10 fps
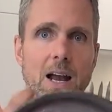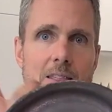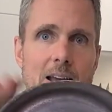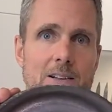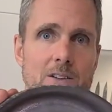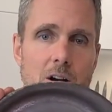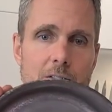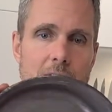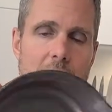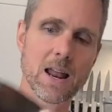and that's
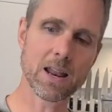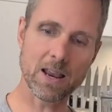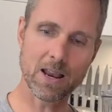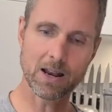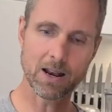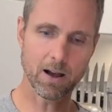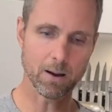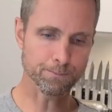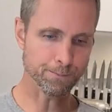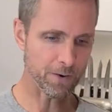gotten that in
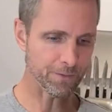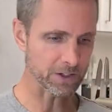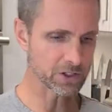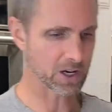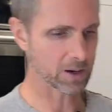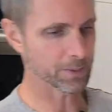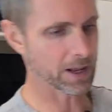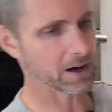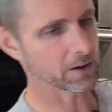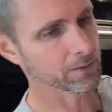a perfect shape
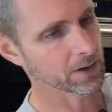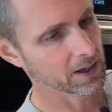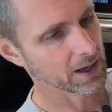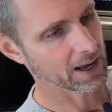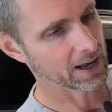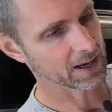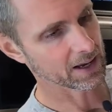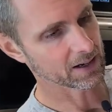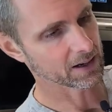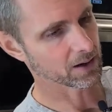now.
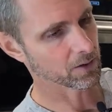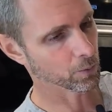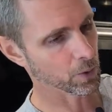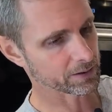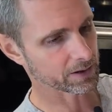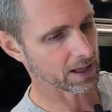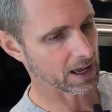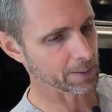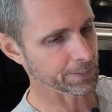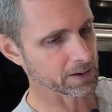And what's gonna
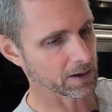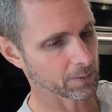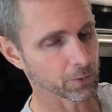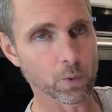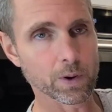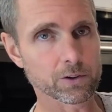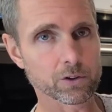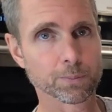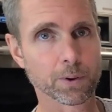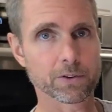happen, I'm going
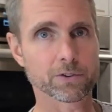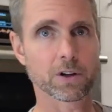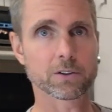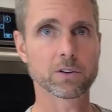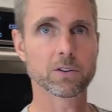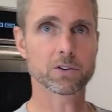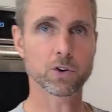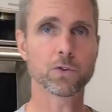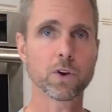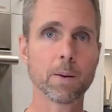to put this onto the
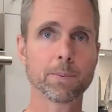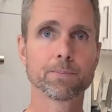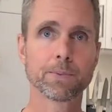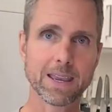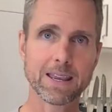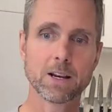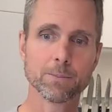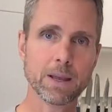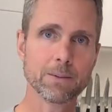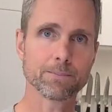stovetop, heat it
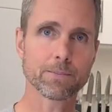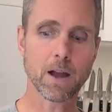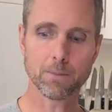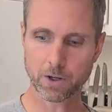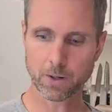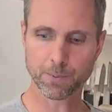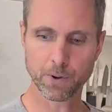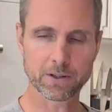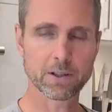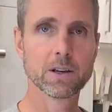a bit. I'm gonna
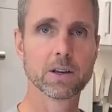put